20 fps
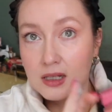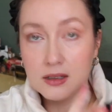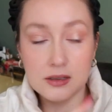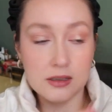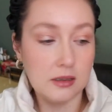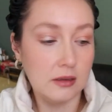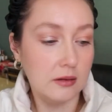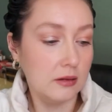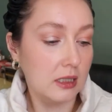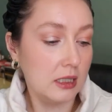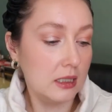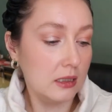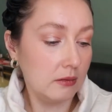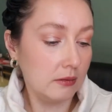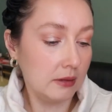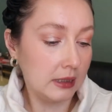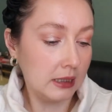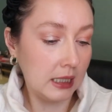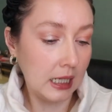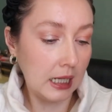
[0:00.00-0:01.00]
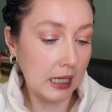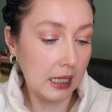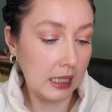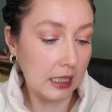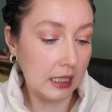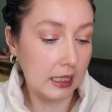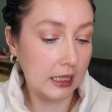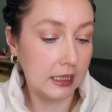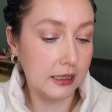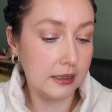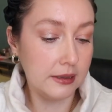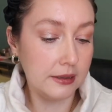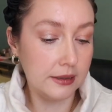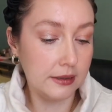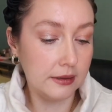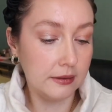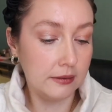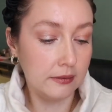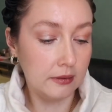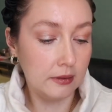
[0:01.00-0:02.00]
So this one
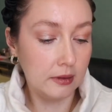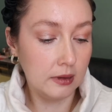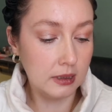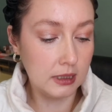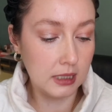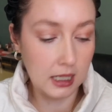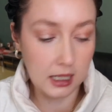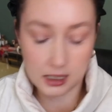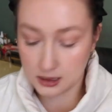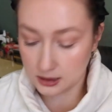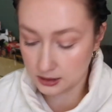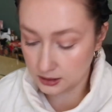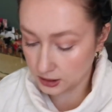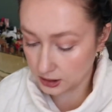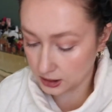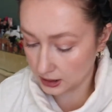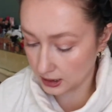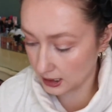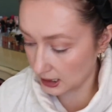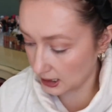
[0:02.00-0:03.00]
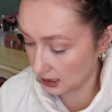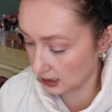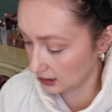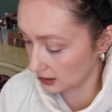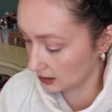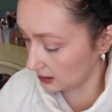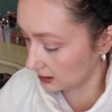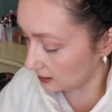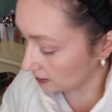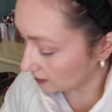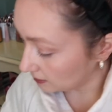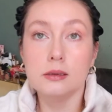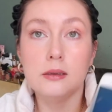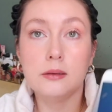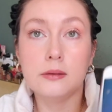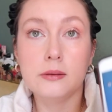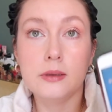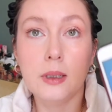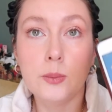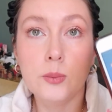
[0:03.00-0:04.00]
has 10 shades.
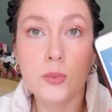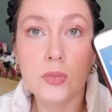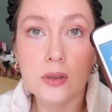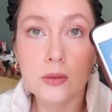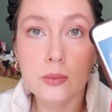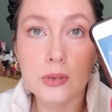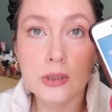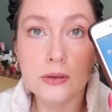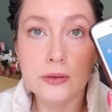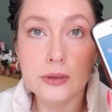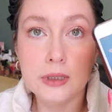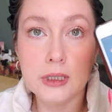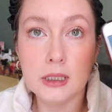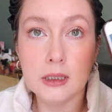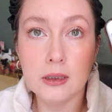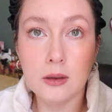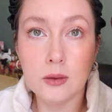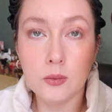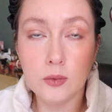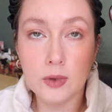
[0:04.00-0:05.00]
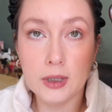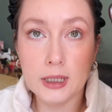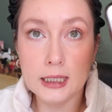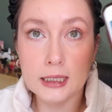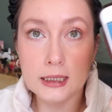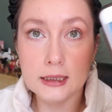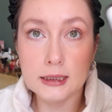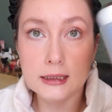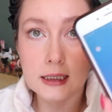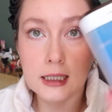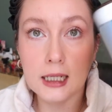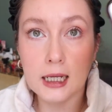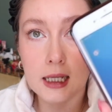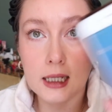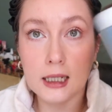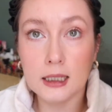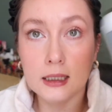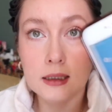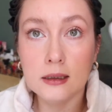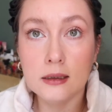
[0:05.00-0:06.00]
So number between 1 and
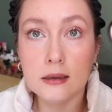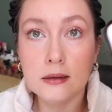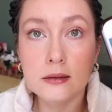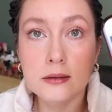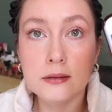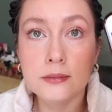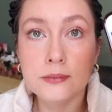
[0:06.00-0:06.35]
10.